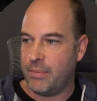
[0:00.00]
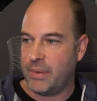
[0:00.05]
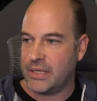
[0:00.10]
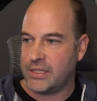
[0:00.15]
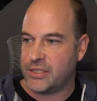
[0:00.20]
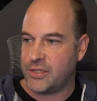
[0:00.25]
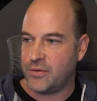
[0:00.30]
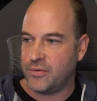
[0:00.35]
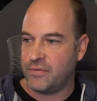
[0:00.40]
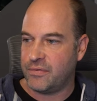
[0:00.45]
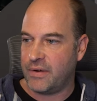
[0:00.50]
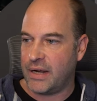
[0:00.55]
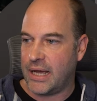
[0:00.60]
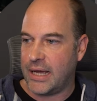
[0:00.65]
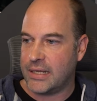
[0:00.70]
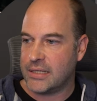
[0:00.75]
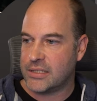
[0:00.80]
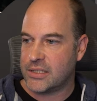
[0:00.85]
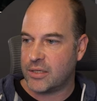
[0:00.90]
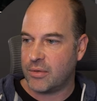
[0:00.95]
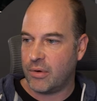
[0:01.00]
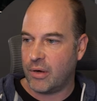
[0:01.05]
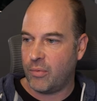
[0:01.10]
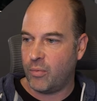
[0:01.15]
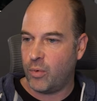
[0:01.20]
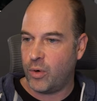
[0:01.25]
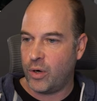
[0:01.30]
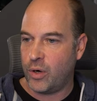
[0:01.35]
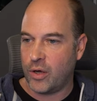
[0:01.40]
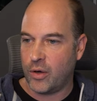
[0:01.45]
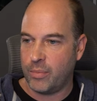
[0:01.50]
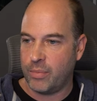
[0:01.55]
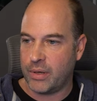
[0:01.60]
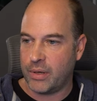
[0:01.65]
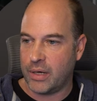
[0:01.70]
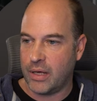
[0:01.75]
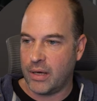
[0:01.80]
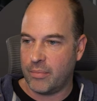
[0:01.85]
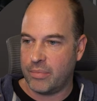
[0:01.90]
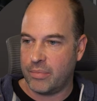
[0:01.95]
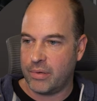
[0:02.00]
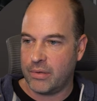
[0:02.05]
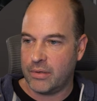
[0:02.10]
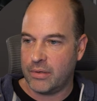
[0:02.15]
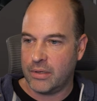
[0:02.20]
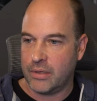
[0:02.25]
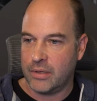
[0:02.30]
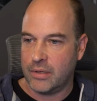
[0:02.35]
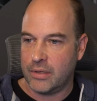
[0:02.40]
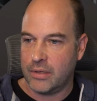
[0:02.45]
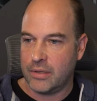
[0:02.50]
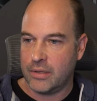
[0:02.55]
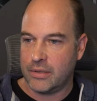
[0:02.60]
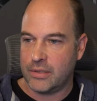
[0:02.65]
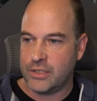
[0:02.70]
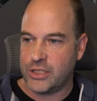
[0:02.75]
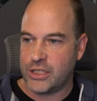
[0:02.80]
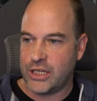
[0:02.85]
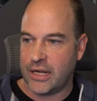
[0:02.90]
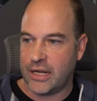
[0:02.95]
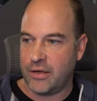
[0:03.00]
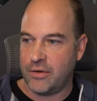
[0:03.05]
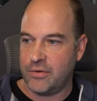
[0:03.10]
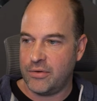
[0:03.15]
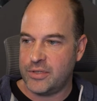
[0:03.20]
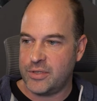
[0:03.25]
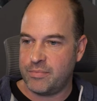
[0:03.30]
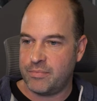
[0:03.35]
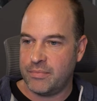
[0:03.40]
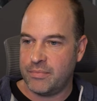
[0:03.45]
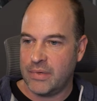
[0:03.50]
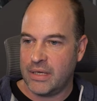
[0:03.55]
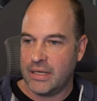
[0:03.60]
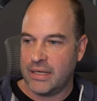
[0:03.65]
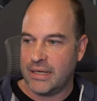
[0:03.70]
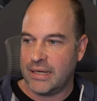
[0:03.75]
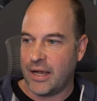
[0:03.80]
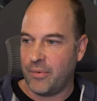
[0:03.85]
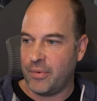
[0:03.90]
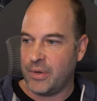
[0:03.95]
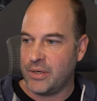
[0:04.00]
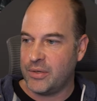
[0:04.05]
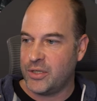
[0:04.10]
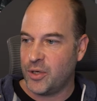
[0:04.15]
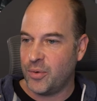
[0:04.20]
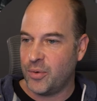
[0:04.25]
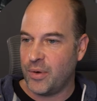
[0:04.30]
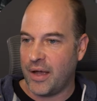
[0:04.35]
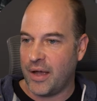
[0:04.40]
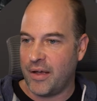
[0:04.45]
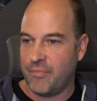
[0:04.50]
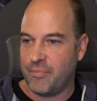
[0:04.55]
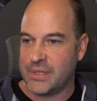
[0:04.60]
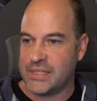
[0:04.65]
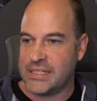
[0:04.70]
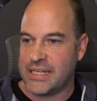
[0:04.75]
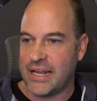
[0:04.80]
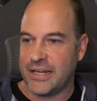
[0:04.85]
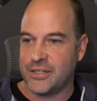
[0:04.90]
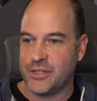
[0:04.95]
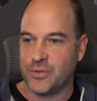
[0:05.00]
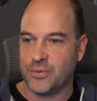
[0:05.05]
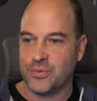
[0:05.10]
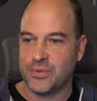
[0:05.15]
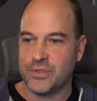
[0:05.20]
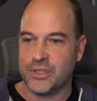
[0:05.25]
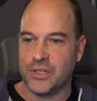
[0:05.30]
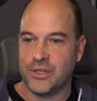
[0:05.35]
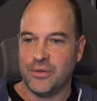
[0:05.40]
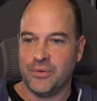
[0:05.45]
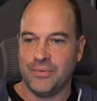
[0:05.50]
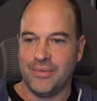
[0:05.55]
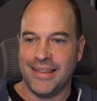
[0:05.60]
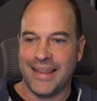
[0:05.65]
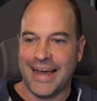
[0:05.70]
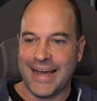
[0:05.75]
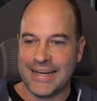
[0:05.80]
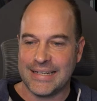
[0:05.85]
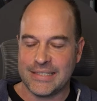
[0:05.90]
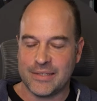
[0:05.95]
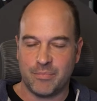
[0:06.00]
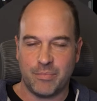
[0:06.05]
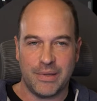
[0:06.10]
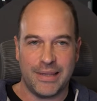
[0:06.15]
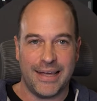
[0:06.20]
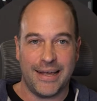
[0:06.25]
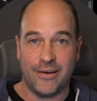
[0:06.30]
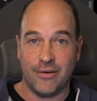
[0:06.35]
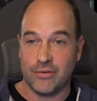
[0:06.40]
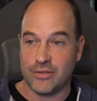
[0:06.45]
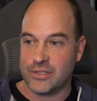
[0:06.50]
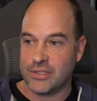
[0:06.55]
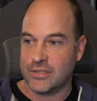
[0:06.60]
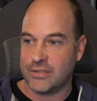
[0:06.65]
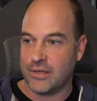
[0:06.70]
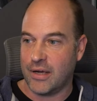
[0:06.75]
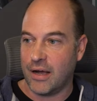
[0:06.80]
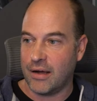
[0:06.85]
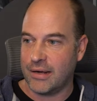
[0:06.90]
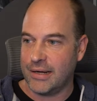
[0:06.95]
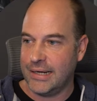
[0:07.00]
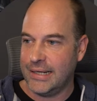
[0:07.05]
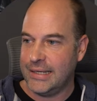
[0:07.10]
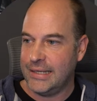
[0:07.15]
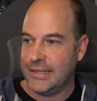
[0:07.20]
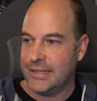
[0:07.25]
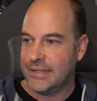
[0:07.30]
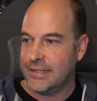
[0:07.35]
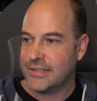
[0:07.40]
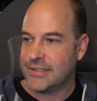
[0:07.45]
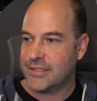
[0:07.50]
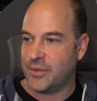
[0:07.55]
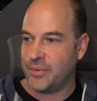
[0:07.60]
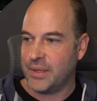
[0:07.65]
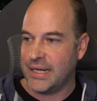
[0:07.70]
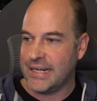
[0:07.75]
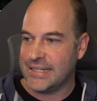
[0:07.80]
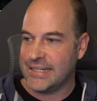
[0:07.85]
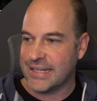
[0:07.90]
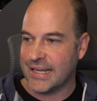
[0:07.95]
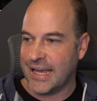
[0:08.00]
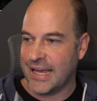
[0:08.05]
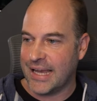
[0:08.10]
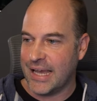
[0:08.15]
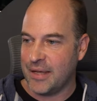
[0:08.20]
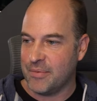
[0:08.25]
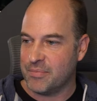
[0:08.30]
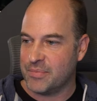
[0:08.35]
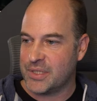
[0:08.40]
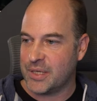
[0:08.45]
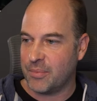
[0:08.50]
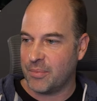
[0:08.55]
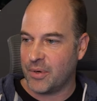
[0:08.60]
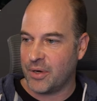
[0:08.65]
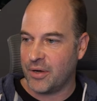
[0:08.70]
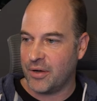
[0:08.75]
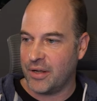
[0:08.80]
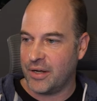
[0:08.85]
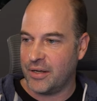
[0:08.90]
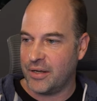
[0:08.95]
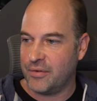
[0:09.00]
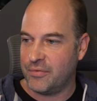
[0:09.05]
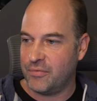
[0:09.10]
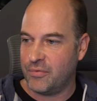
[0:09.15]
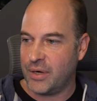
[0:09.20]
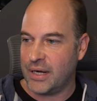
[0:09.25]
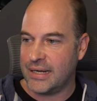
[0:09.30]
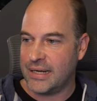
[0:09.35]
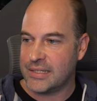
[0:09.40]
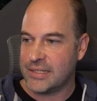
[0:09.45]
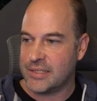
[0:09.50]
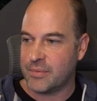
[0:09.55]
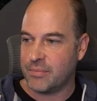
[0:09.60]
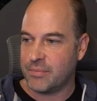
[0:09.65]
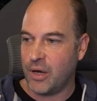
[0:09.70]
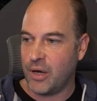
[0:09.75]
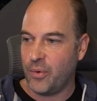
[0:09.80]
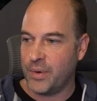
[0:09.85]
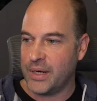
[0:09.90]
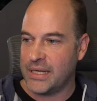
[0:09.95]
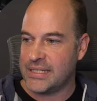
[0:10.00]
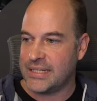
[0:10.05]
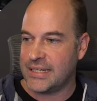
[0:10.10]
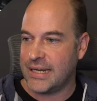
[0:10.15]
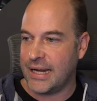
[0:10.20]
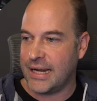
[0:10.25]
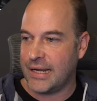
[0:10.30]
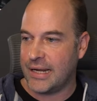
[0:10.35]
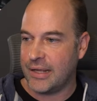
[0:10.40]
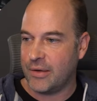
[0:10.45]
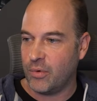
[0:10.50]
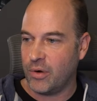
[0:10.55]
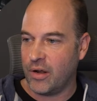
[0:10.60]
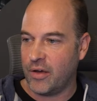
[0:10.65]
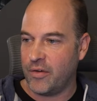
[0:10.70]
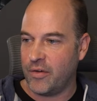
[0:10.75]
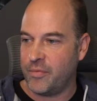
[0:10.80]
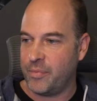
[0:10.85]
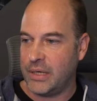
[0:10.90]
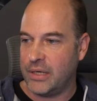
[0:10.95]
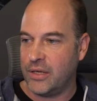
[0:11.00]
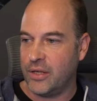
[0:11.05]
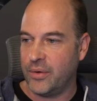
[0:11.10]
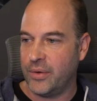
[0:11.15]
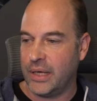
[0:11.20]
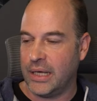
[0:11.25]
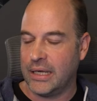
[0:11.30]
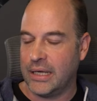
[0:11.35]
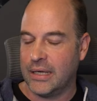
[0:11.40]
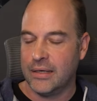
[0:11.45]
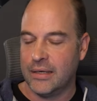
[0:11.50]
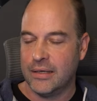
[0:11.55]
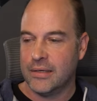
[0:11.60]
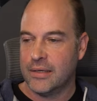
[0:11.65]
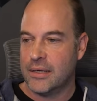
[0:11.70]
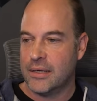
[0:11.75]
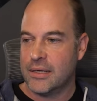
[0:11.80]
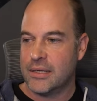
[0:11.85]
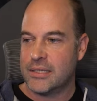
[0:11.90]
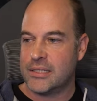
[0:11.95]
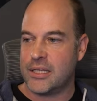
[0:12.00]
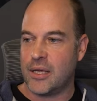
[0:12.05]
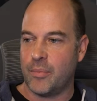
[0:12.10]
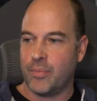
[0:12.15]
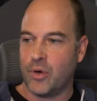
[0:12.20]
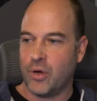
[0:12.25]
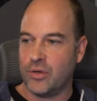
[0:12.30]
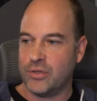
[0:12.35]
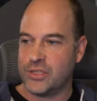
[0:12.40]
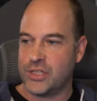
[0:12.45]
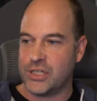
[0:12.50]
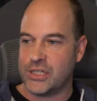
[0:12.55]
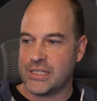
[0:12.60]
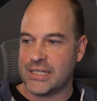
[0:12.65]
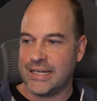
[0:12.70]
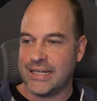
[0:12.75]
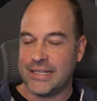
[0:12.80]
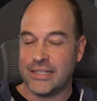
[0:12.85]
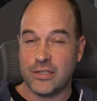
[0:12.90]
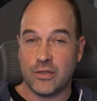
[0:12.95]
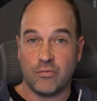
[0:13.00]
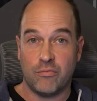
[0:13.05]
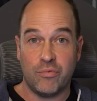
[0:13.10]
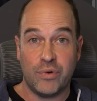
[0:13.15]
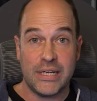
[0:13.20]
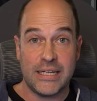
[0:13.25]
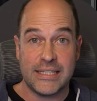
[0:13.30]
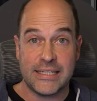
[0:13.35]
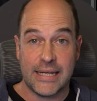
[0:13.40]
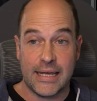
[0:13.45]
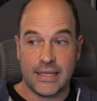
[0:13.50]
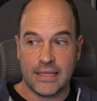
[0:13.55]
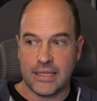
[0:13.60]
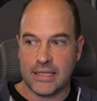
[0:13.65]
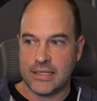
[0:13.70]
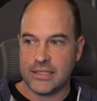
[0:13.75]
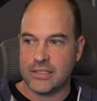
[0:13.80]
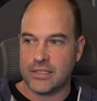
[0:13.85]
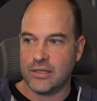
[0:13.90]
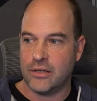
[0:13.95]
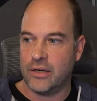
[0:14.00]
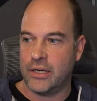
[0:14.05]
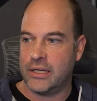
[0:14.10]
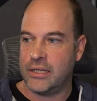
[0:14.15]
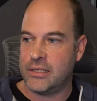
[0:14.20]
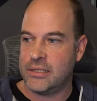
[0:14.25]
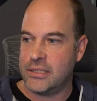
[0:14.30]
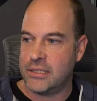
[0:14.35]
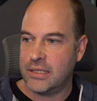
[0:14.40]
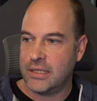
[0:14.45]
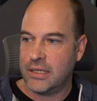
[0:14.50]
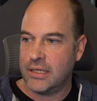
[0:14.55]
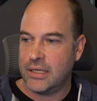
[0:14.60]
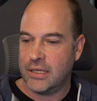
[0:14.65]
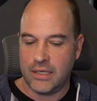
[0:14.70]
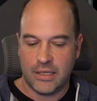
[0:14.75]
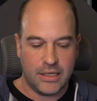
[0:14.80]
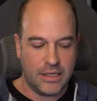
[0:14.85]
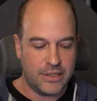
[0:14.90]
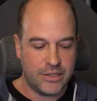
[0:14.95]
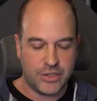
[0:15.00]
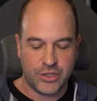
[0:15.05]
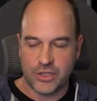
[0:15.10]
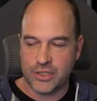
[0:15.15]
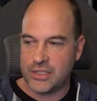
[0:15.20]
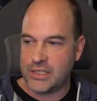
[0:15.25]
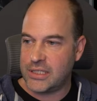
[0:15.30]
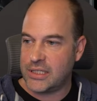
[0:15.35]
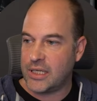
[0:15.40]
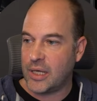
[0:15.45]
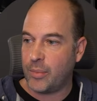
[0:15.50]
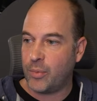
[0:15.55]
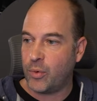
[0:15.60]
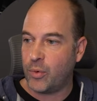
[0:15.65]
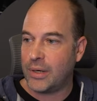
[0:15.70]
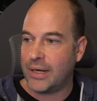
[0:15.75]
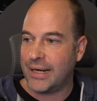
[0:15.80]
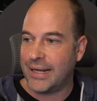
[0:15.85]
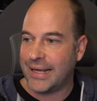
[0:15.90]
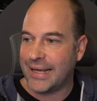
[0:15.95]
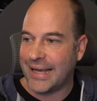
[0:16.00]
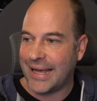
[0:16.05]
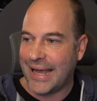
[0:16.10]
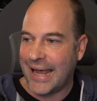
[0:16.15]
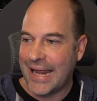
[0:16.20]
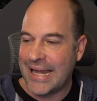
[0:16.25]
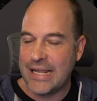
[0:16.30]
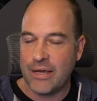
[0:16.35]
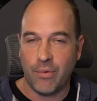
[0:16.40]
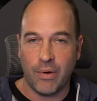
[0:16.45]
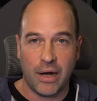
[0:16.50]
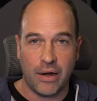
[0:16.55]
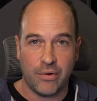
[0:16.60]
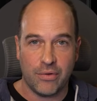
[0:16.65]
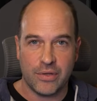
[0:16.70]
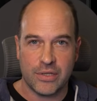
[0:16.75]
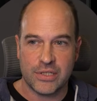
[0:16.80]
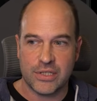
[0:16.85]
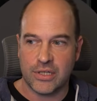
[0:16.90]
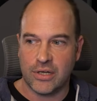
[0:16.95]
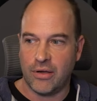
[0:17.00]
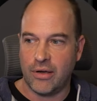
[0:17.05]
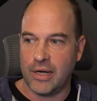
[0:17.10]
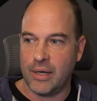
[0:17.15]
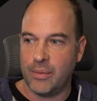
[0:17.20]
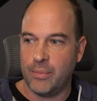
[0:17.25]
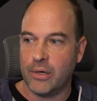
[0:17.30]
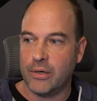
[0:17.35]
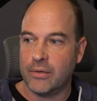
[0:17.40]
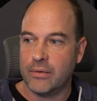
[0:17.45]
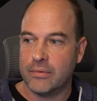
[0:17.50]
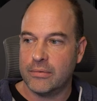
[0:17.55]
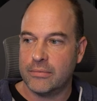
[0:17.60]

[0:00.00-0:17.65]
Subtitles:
a bit too flat. So I would open up the shadows. Now we do have potential to do that, but that looks ugly. So we need to keep some kind of realism. Oh, incidentally, what I've been doing subconsciously to reset these sliders is just double click anywhere on the slider bar.